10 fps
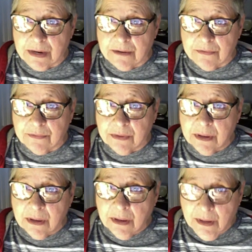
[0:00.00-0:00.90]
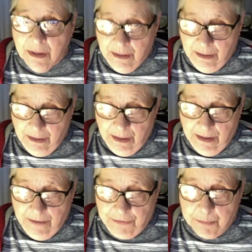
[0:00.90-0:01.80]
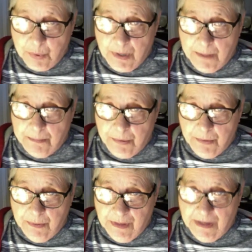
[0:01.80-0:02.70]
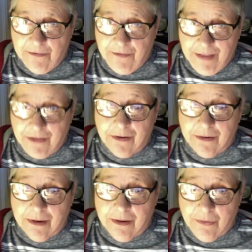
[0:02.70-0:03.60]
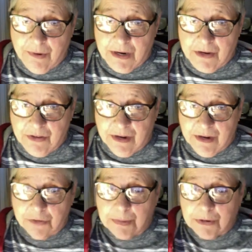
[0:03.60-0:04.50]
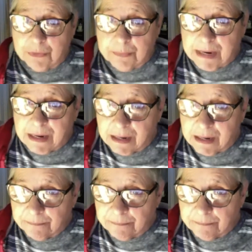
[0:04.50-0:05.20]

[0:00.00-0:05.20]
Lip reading: If the board if Heather agrees that a special meeting